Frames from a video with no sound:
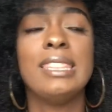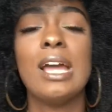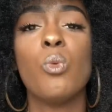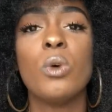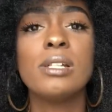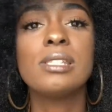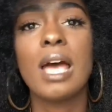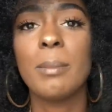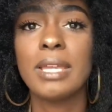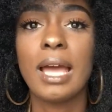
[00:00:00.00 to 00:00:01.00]
that one
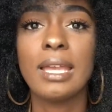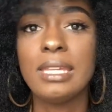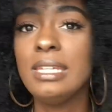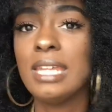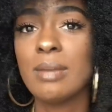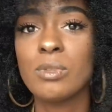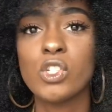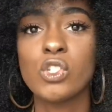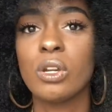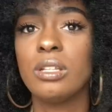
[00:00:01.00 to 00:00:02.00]
time and got heat
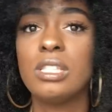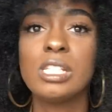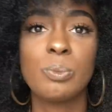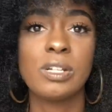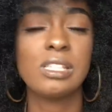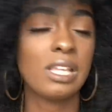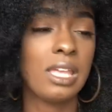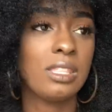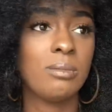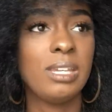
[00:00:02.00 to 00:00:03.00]
damage, or this person
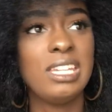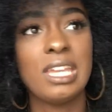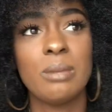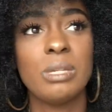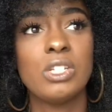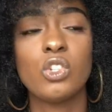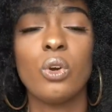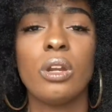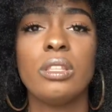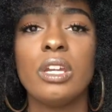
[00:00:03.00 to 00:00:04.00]
gave them heat damage,
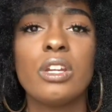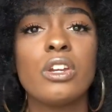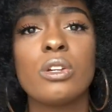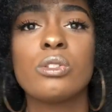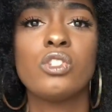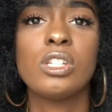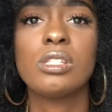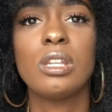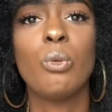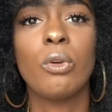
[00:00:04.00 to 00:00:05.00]
or their curls just
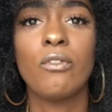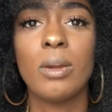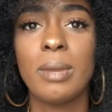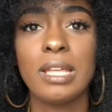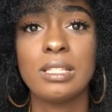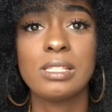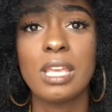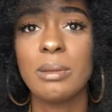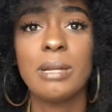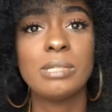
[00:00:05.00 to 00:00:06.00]
don't revert back the
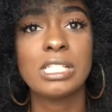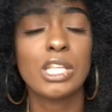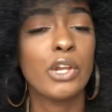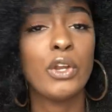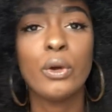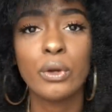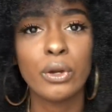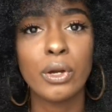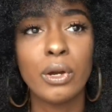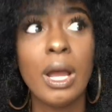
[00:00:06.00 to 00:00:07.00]
same. And I'm just like, no,
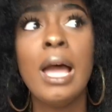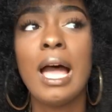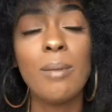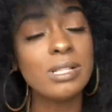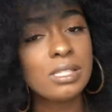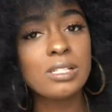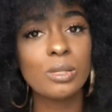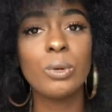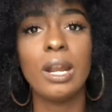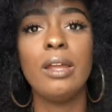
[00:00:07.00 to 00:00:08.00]
girl, I'm going to stick
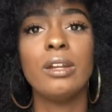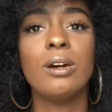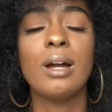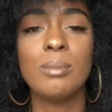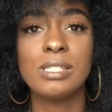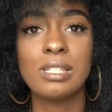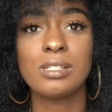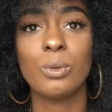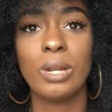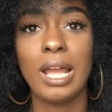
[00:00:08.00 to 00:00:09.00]
to what I know. I'm going to stick
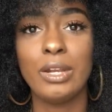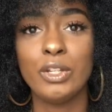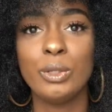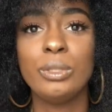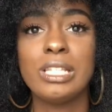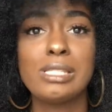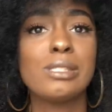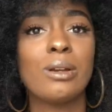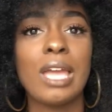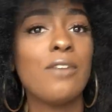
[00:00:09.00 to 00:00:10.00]
to what I do. This is
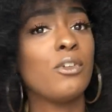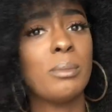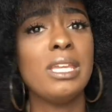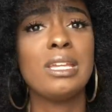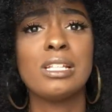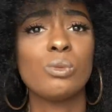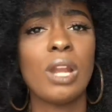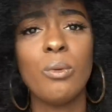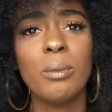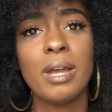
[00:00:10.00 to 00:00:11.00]
okay for me because when
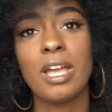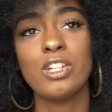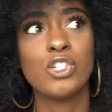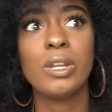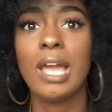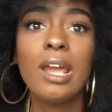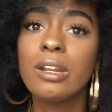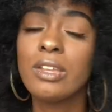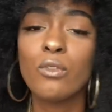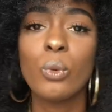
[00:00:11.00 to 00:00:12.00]
I wear my hair straight, I
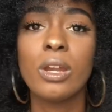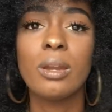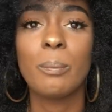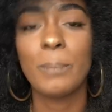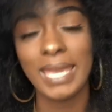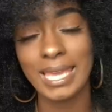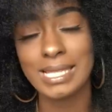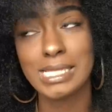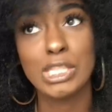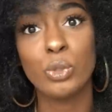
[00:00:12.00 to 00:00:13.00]
don't even wear it
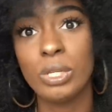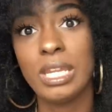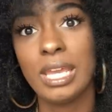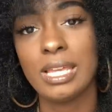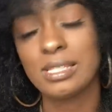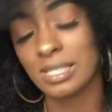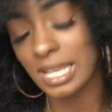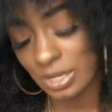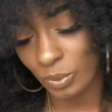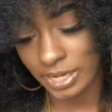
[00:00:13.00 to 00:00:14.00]
past 3 days.
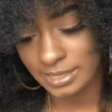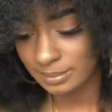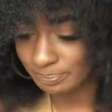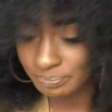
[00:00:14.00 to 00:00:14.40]
Anyways.